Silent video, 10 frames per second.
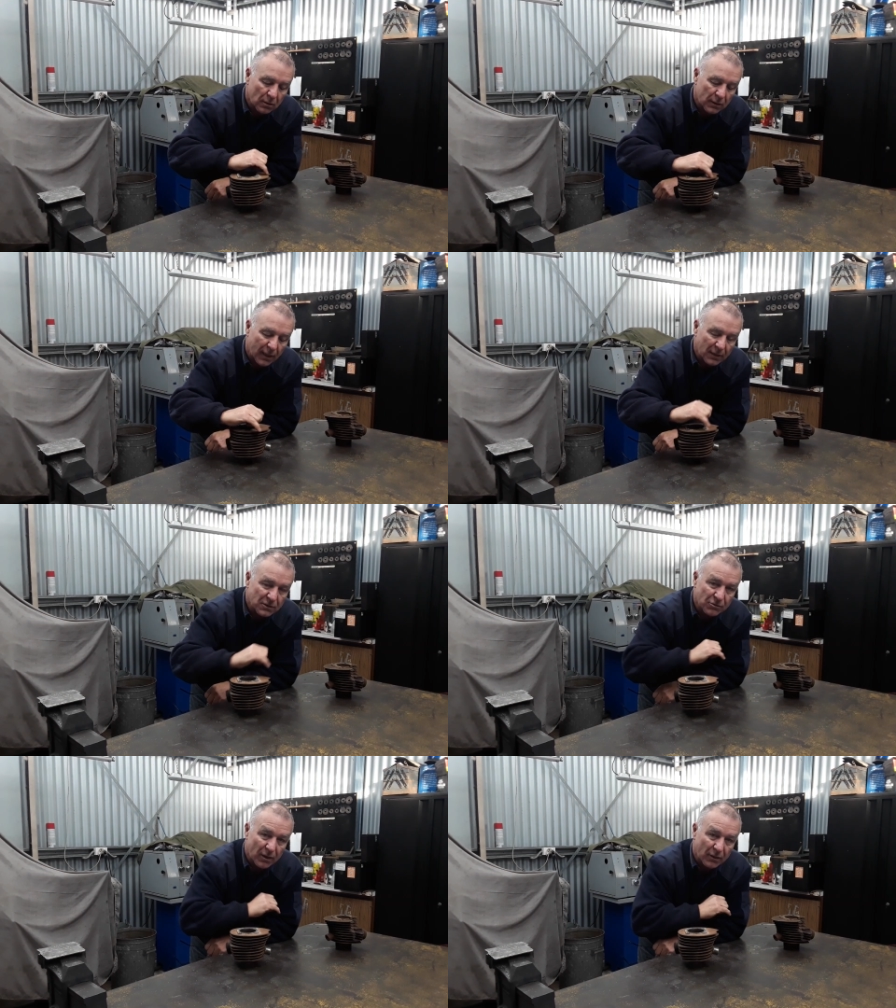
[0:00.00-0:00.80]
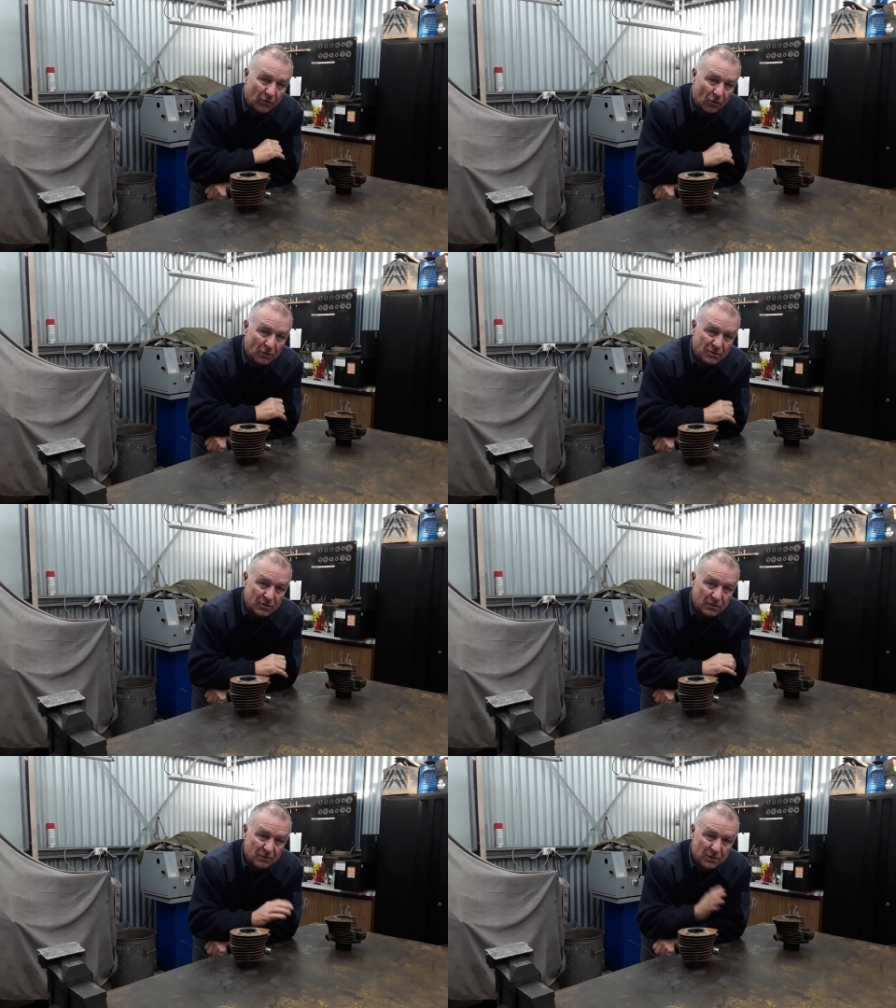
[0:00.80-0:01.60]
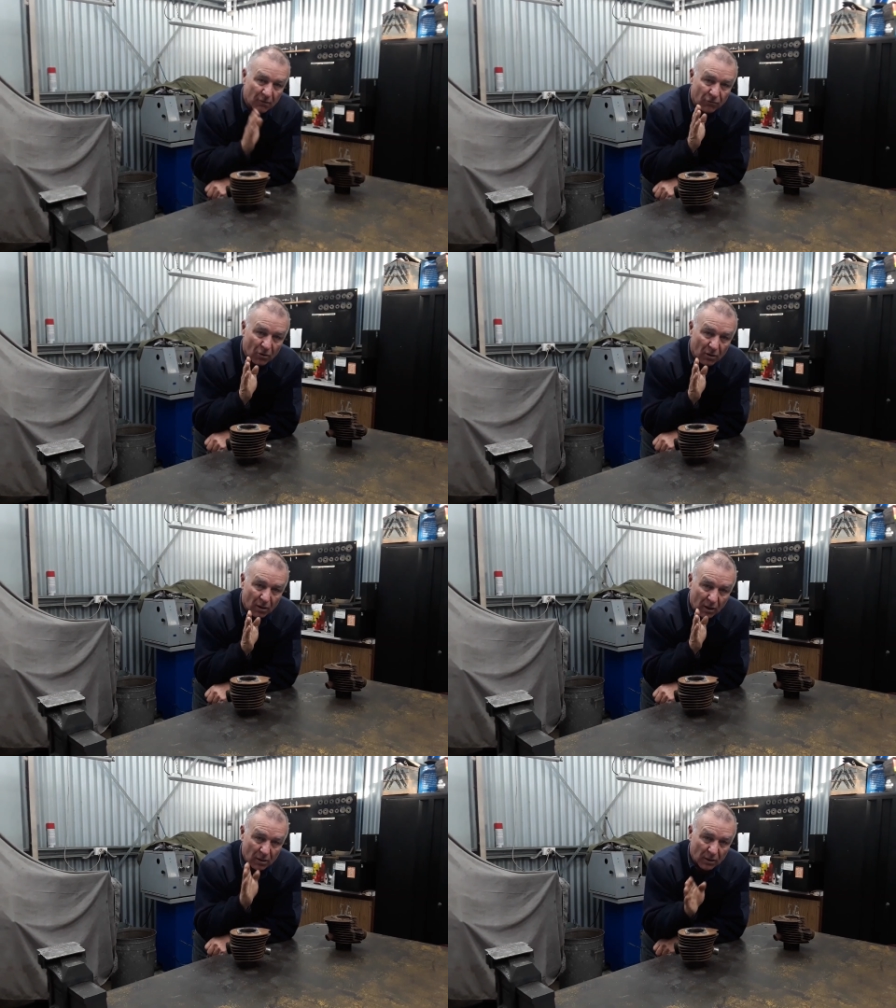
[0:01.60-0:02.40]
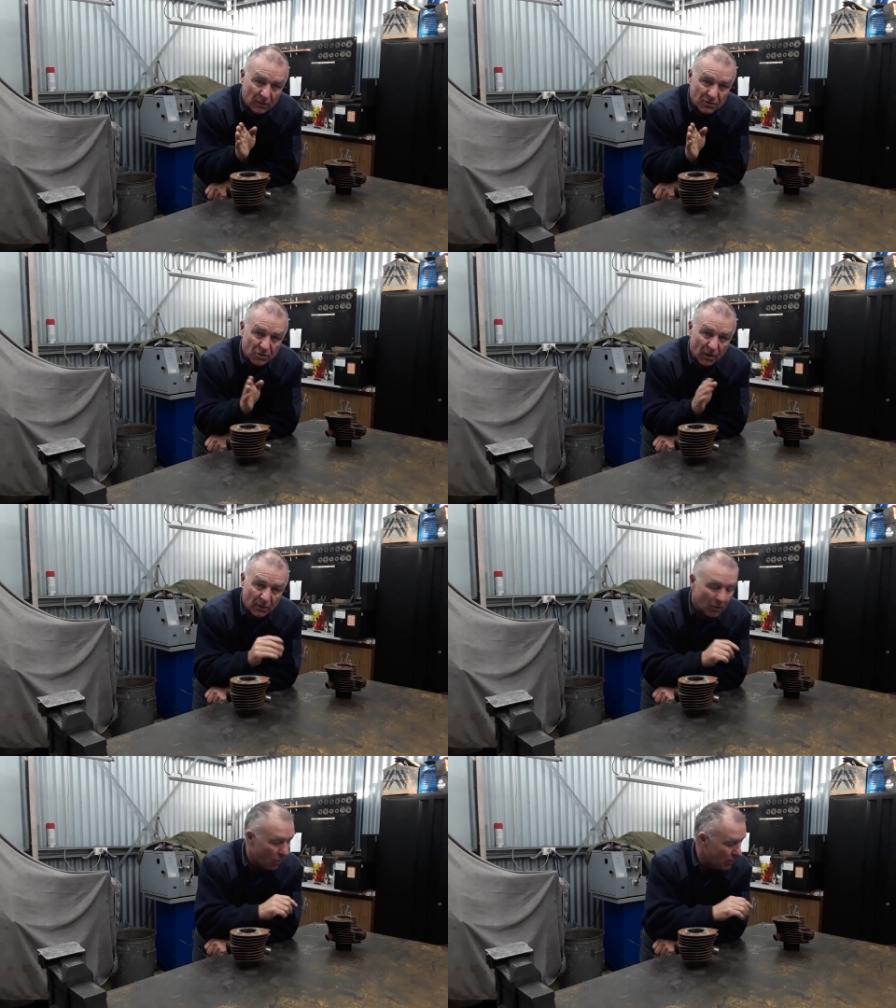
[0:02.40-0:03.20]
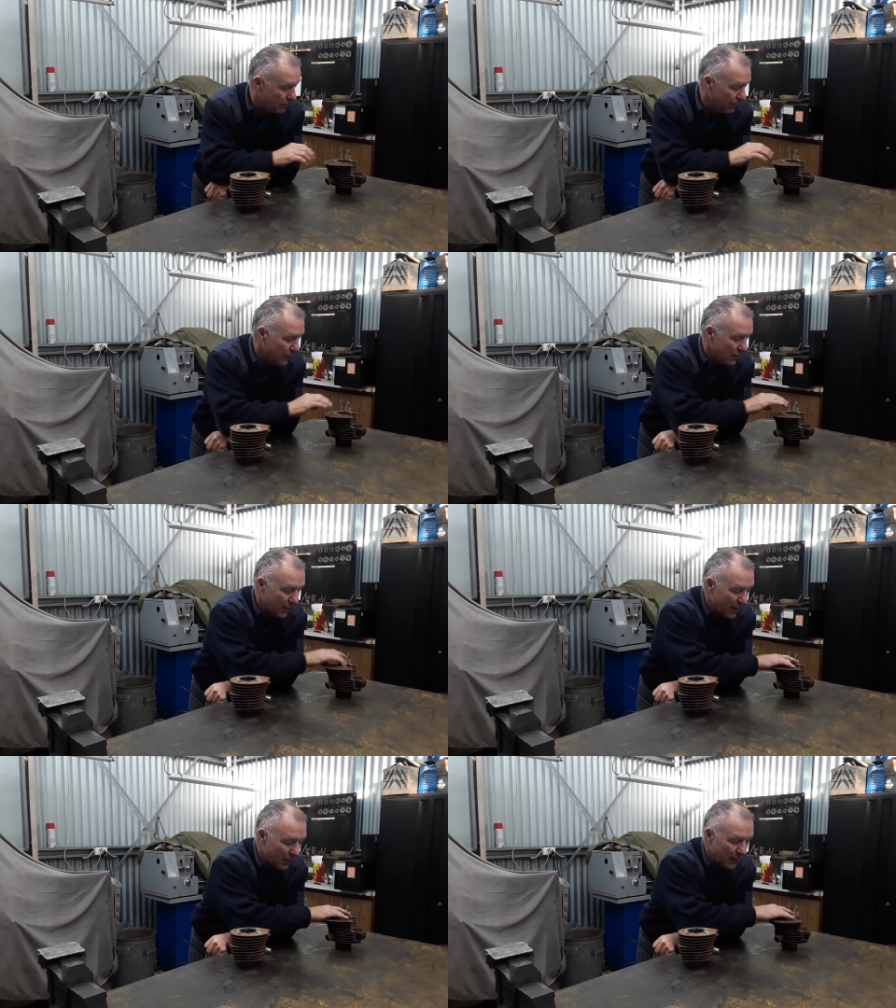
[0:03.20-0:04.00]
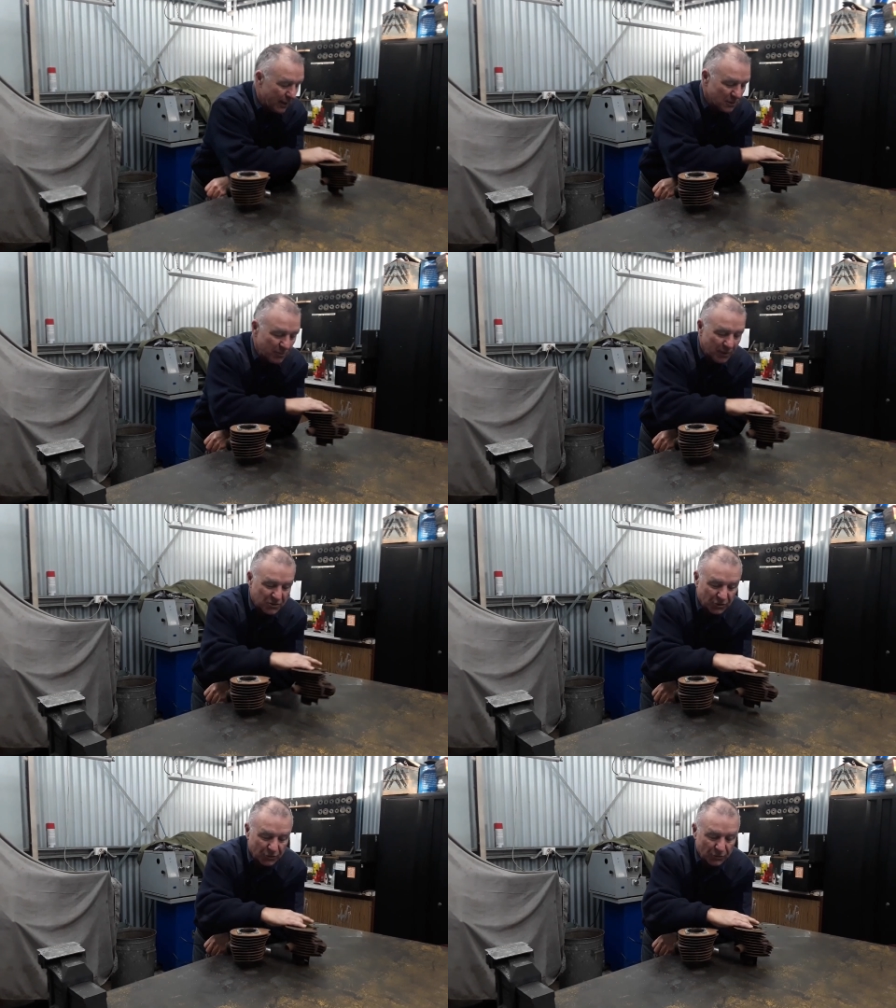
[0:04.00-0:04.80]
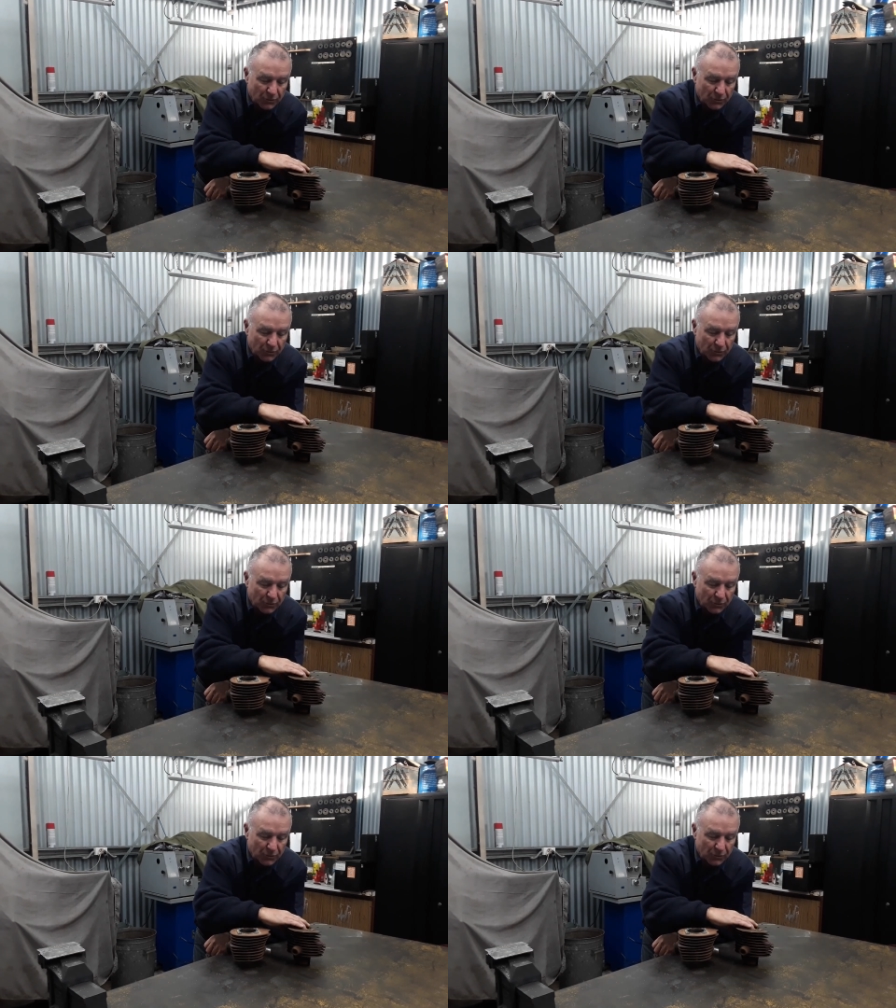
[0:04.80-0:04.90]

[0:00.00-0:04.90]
cut it straight across so I've got a clean straight line. That allows me to